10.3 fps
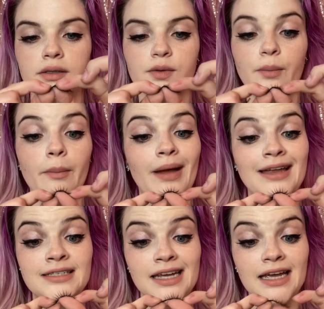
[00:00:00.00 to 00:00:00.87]
I'm
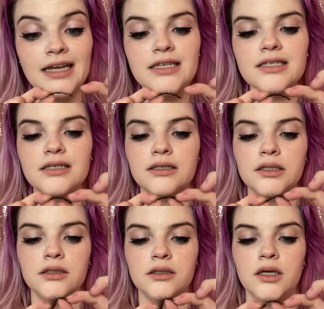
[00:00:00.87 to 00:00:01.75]
bending it
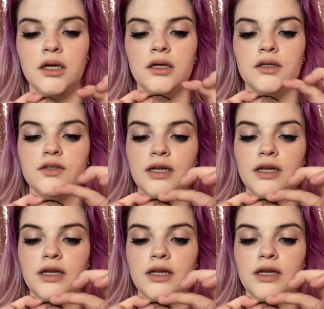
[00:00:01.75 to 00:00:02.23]
so